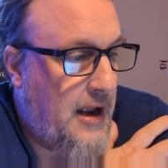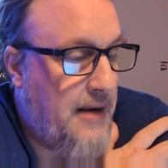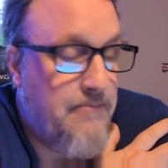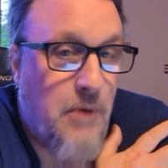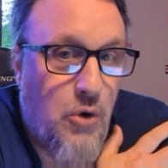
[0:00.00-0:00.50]

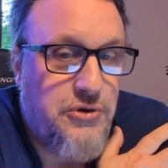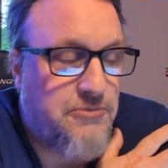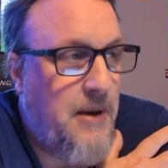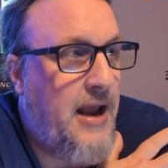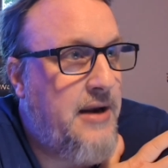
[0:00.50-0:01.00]
And
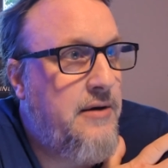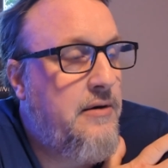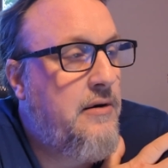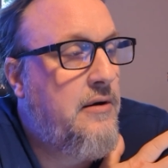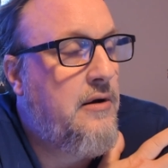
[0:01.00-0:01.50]
most men
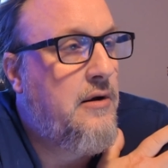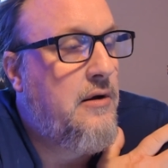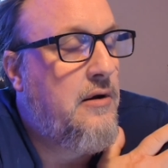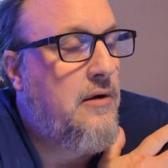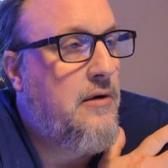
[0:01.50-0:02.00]

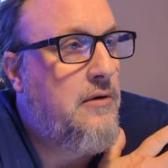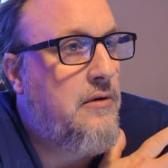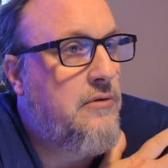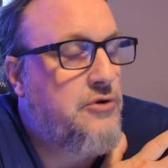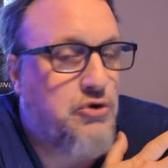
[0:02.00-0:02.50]

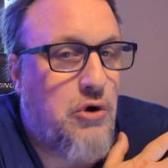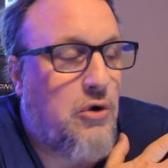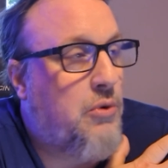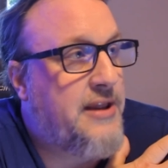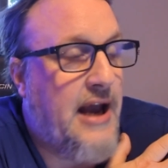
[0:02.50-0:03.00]

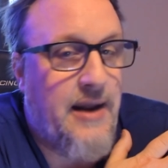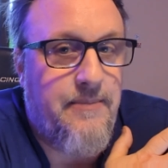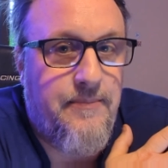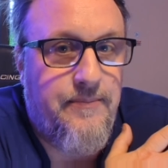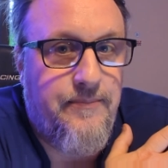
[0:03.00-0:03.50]
struggle with that
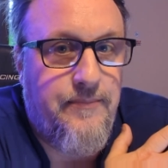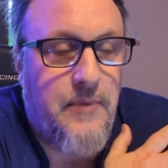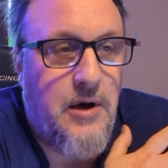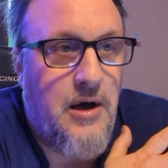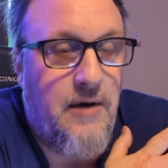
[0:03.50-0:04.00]

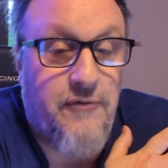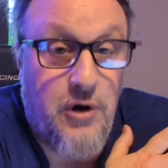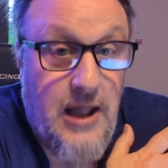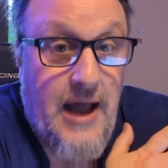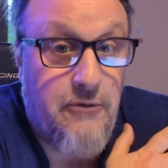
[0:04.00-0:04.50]
for
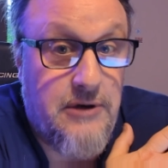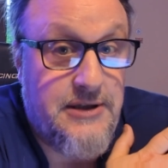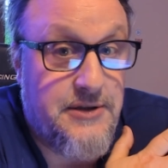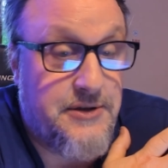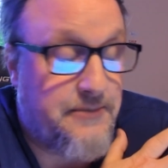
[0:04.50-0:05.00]
a lot of
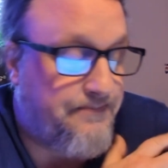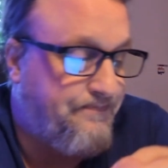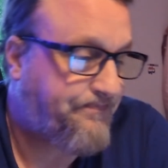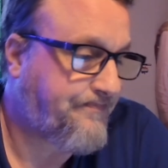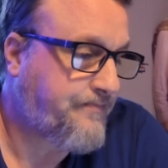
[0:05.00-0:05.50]
reasons.
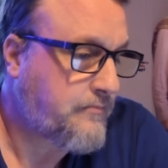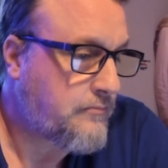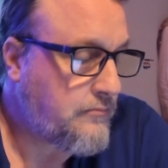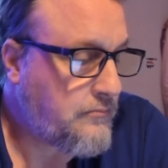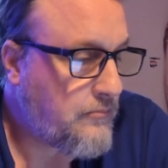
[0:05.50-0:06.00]

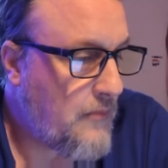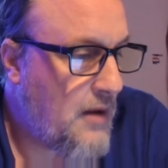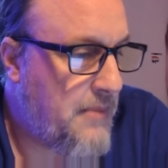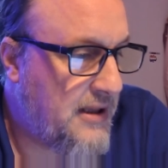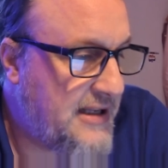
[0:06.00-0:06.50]

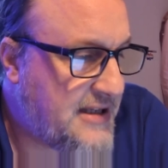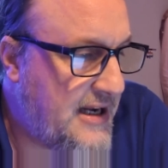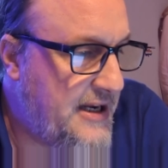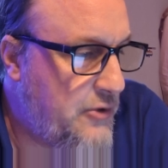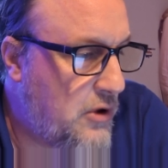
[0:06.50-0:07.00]
But let's
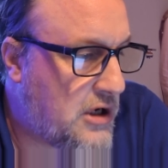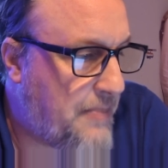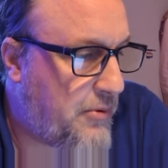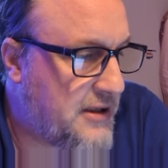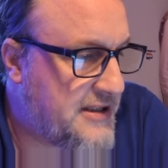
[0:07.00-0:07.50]
get into a
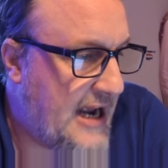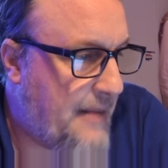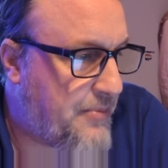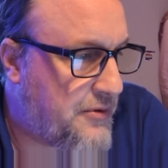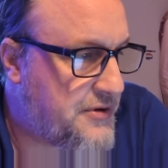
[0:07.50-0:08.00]
couple
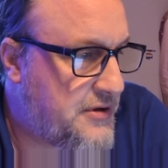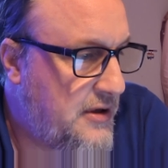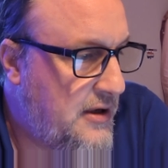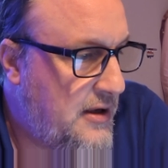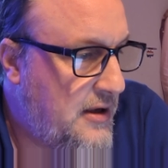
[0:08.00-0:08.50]
examples.
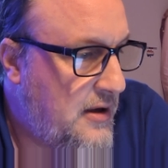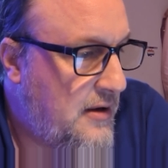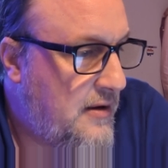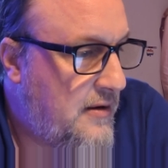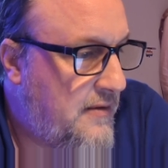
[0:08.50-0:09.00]

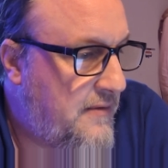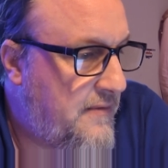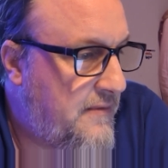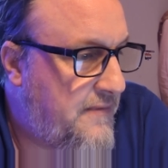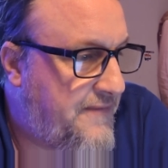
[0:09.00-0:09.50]

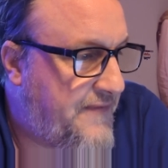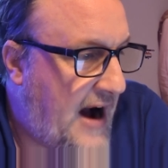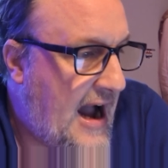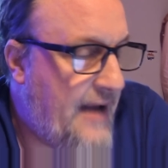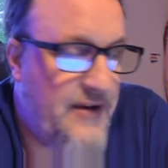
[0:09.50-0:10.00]

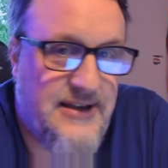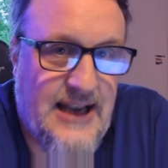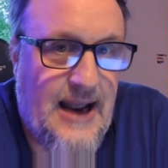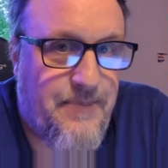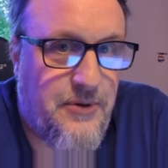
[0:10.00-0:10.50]
5
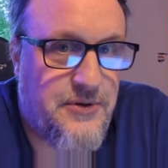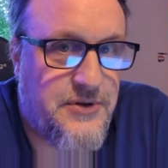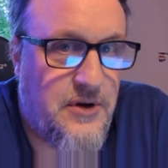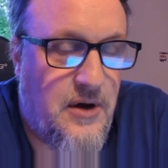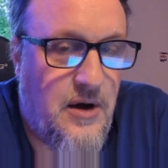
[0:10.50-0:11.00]

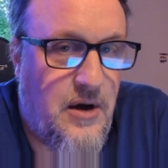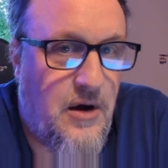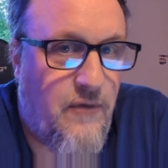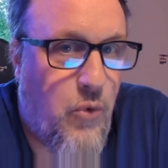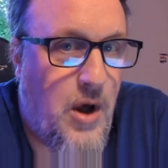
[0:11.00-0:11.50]
examples
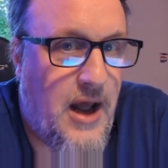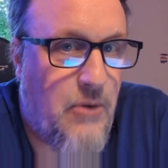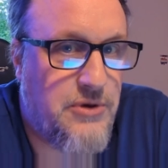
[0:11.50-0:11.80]
of what I